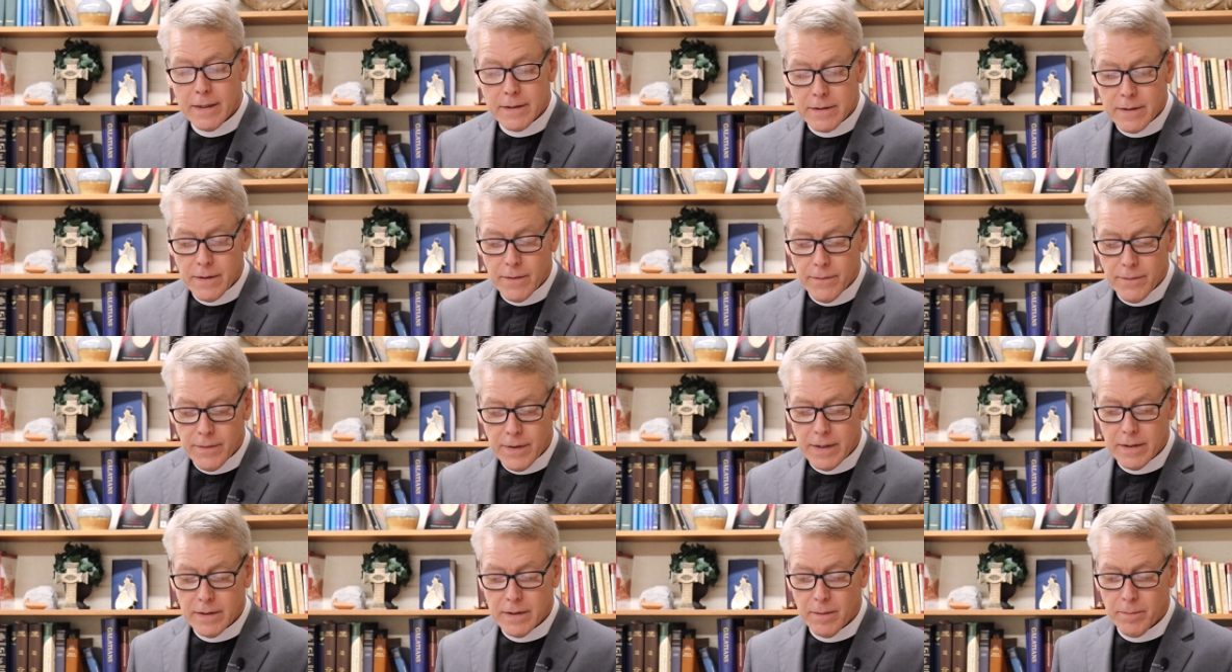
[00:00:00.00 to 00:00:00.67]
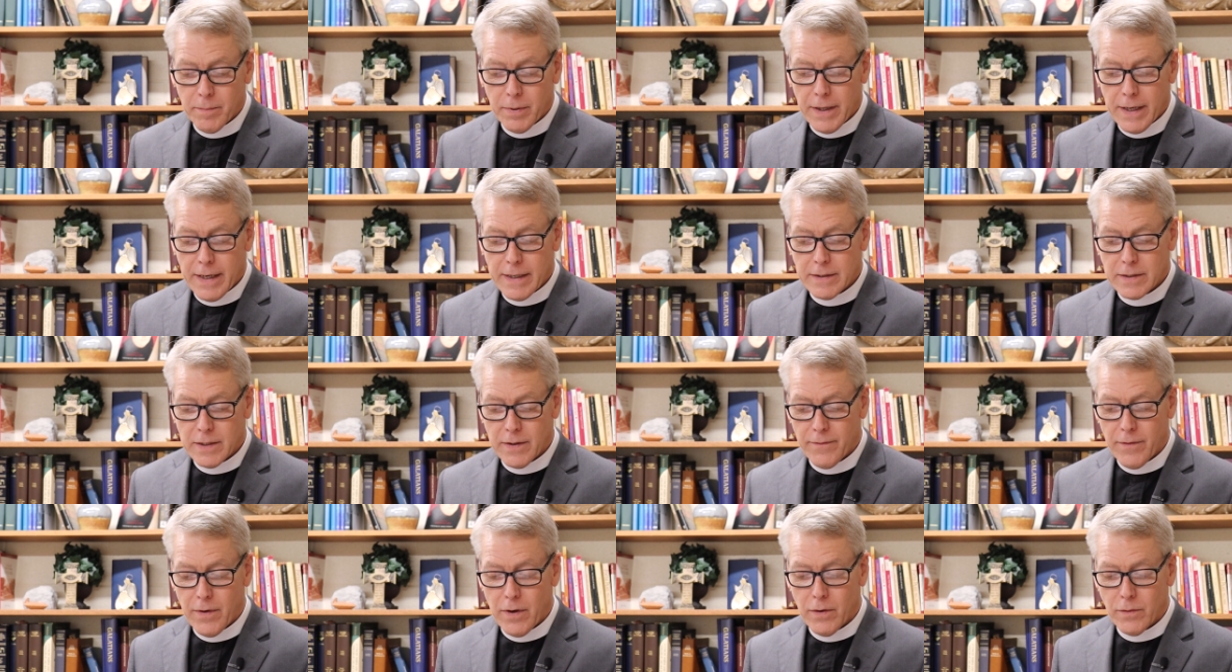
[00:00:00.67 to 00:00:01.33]
Defeat the
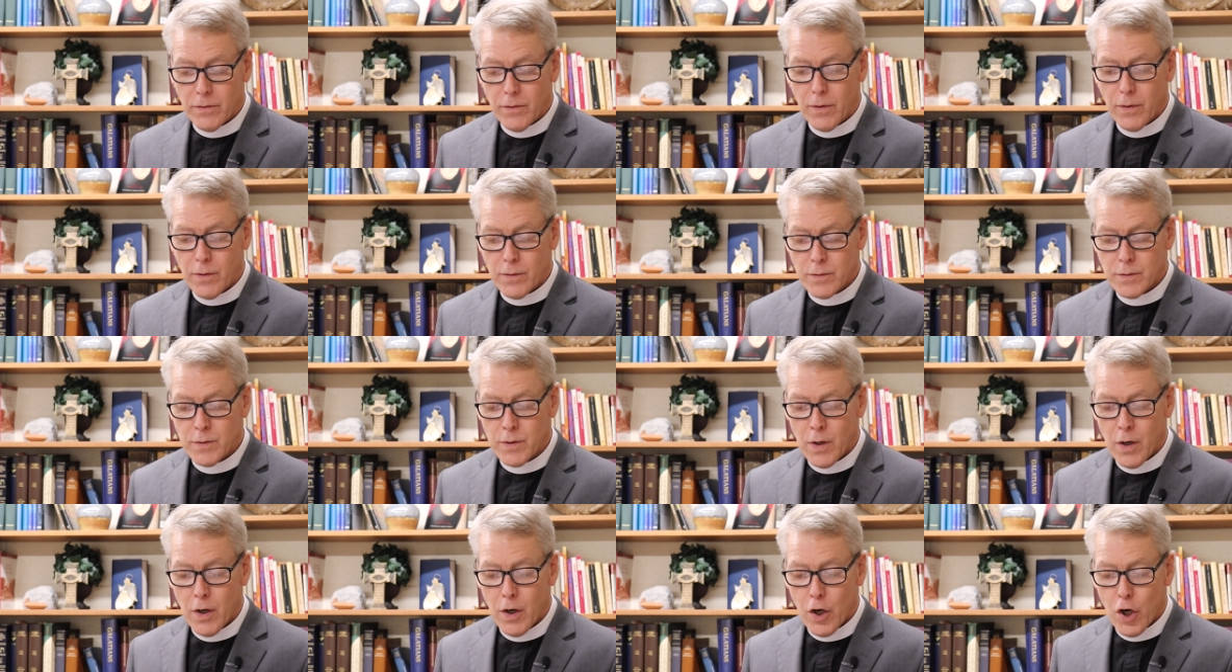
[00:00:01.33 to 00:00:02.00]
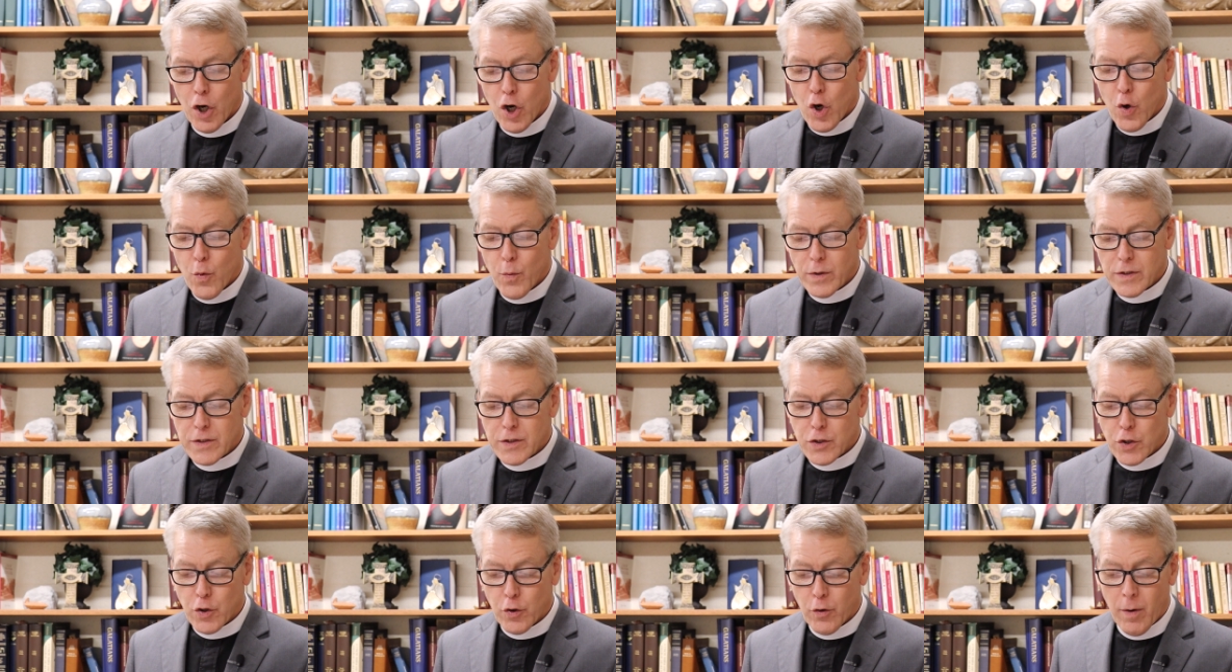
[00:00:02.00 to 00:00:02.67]
plans of all those who
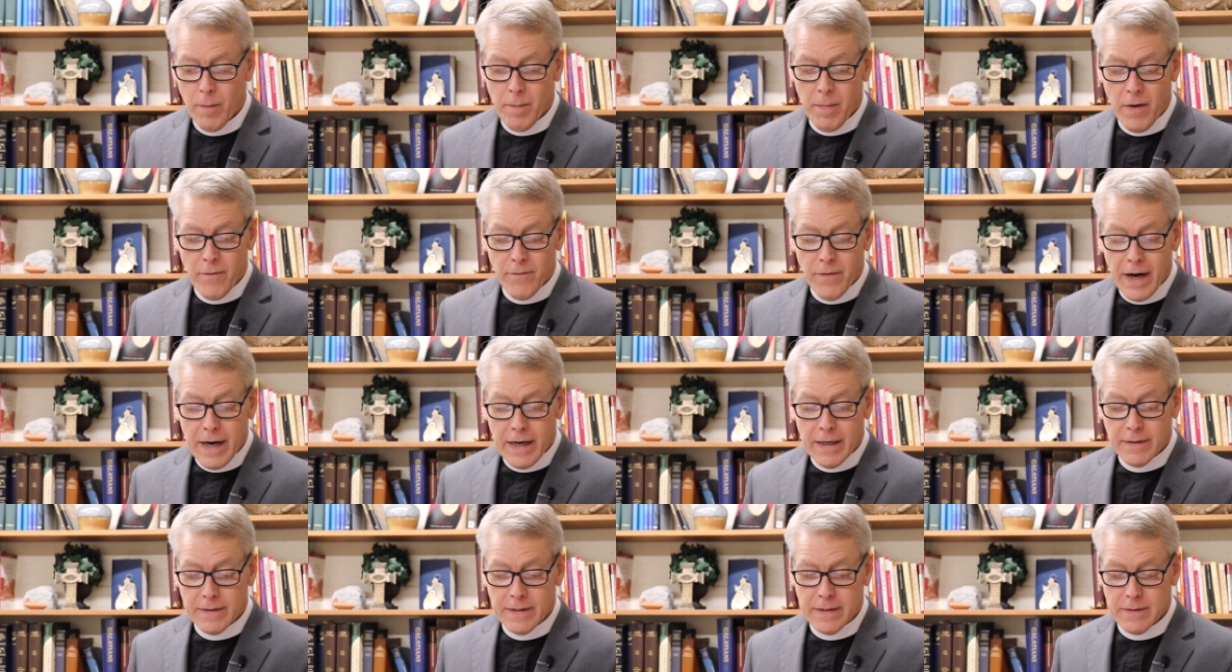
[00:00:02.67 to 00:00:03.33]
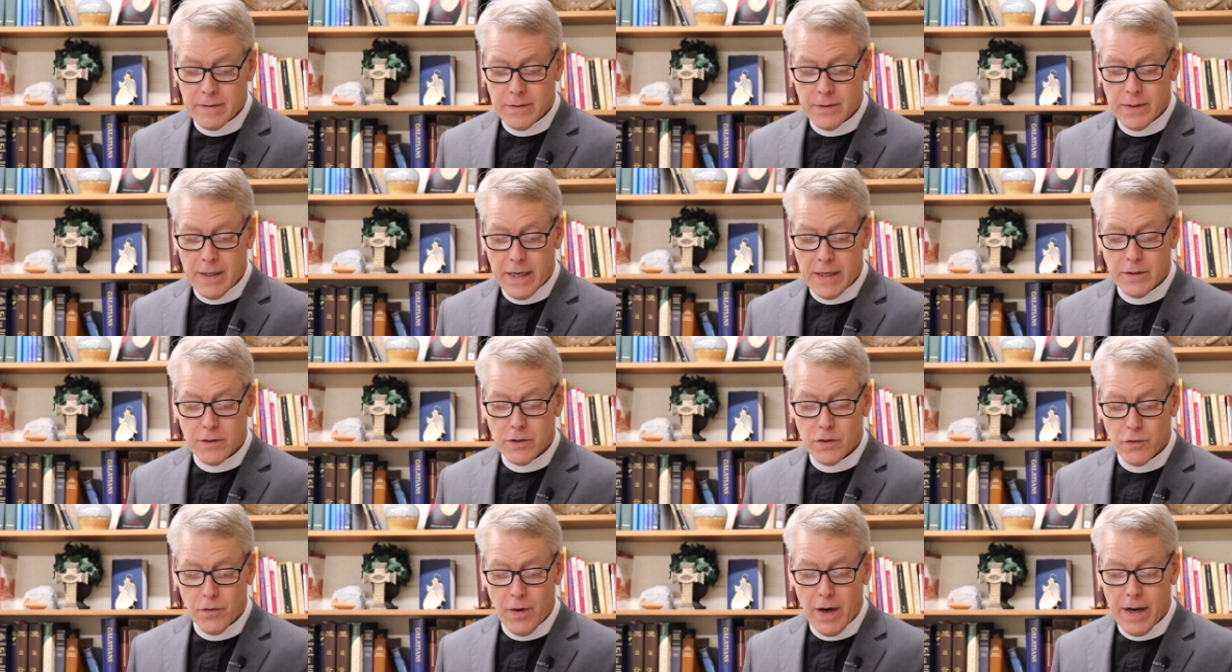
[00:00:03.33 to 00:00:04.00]
would stir up violence
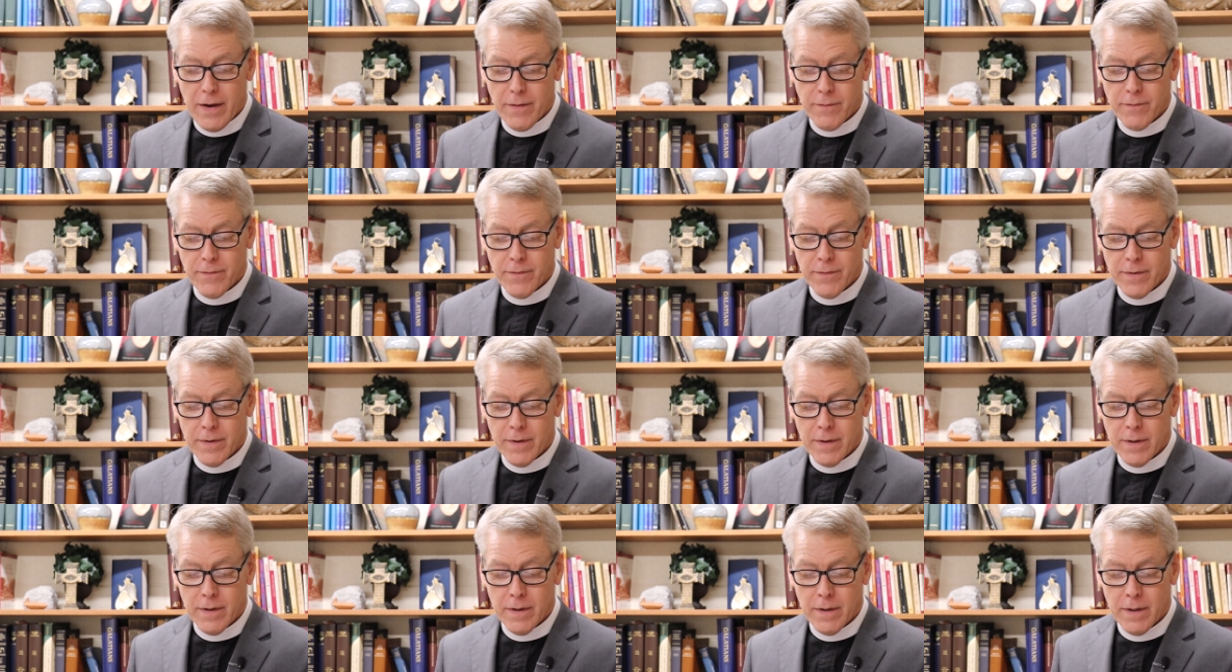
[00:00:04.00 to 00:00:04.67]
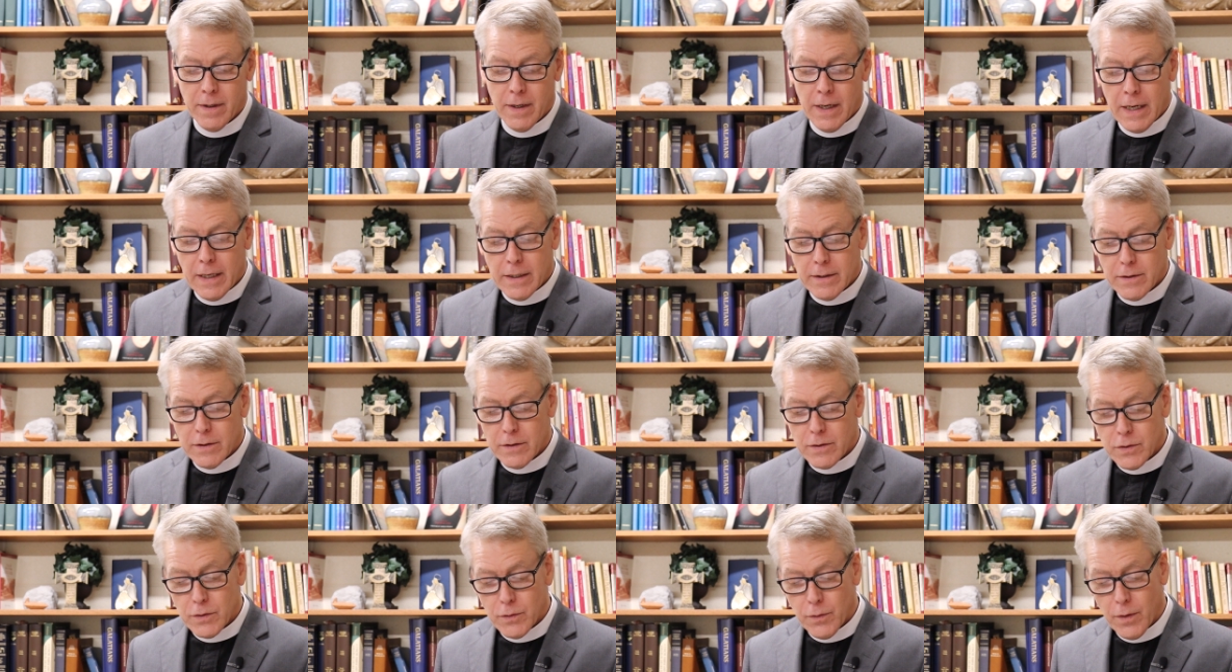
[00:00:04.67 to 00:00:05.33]
and strife.
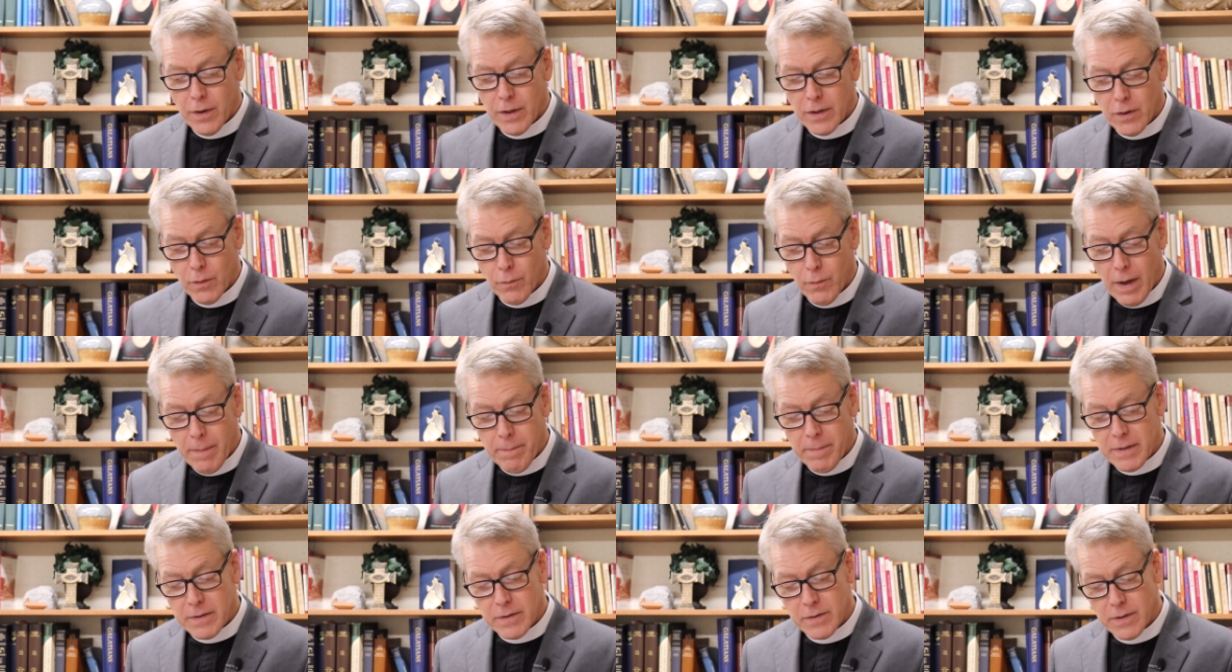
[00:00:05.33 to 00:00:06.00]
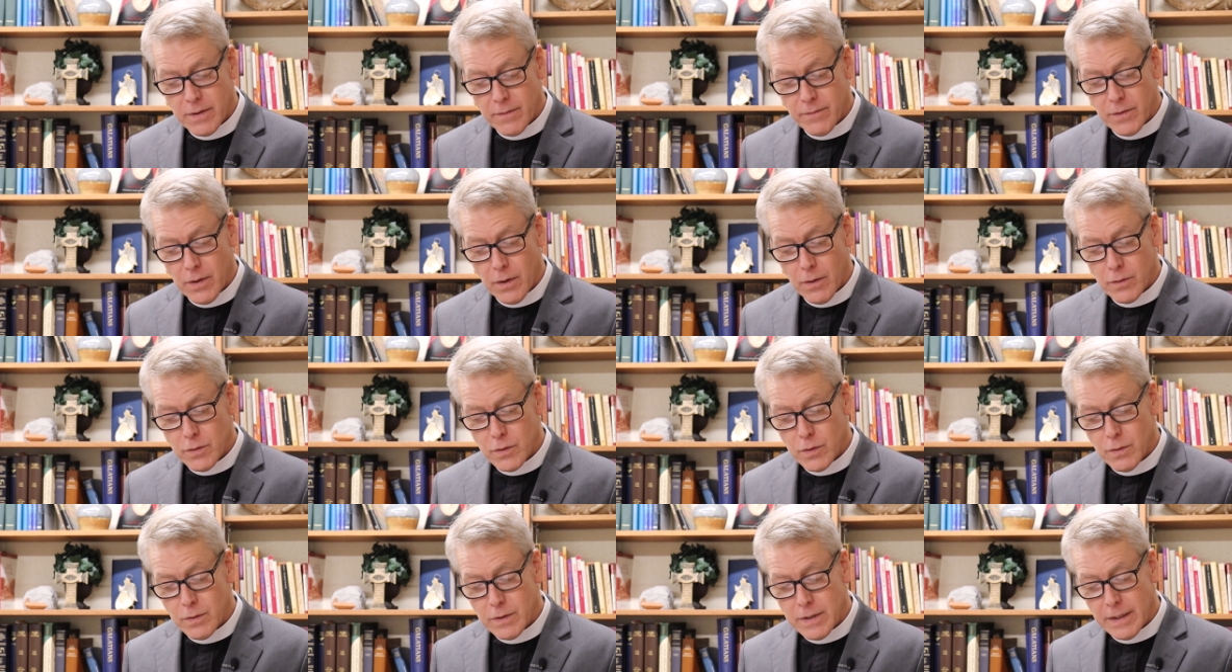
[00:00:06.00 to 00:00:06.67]
Destroy the weapons of
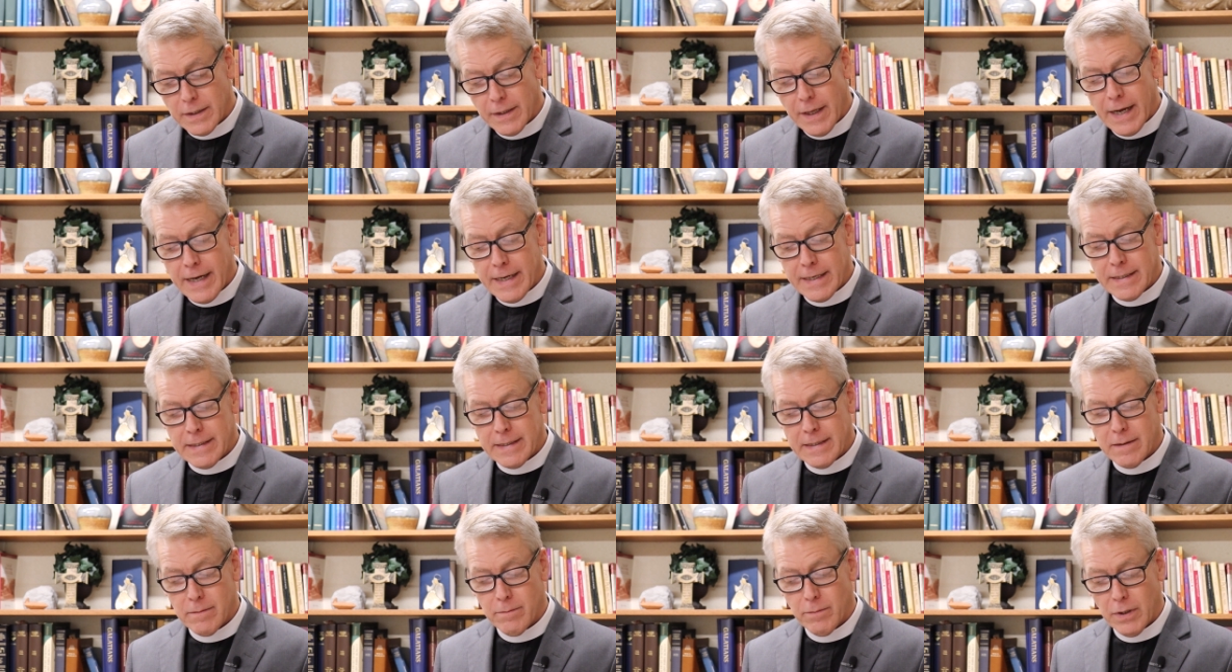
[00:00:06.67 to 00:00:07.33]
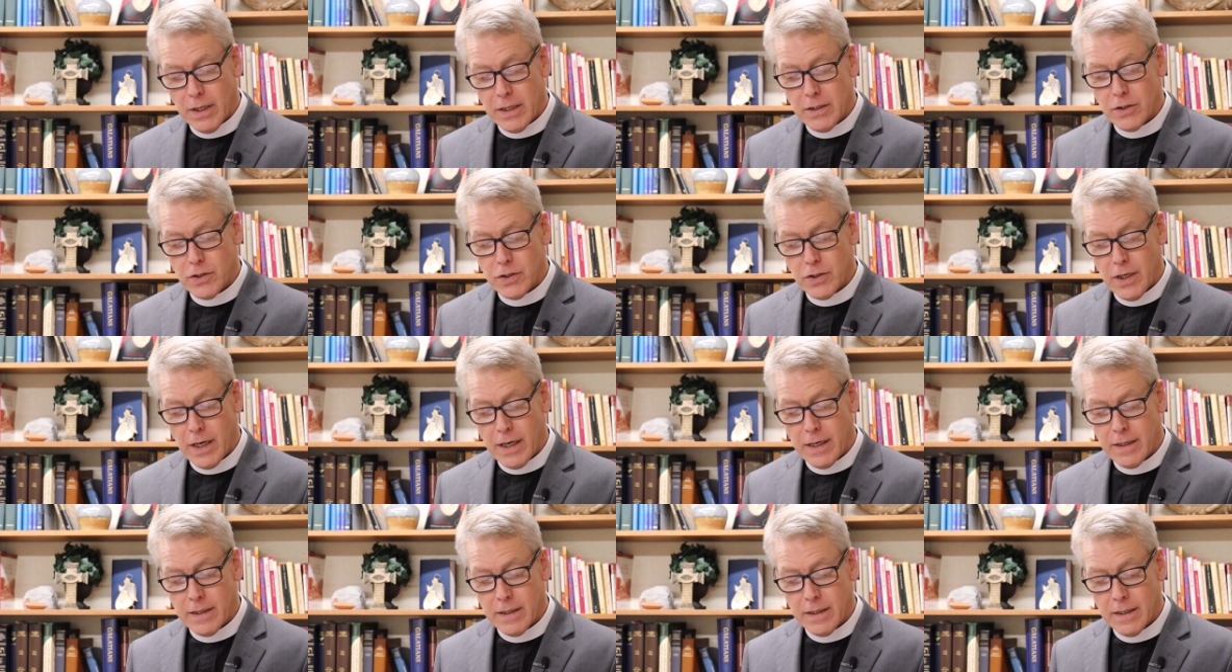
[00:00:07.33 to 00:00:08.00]
those who delight in
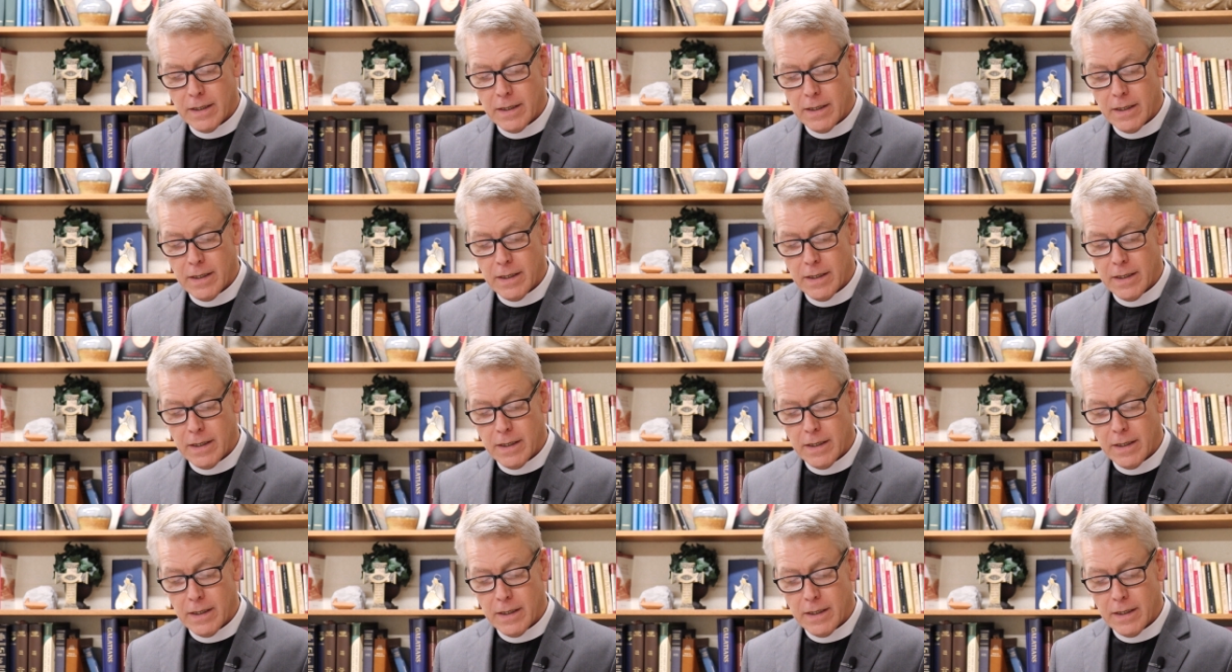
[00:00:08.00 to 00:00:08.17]
bloodshed,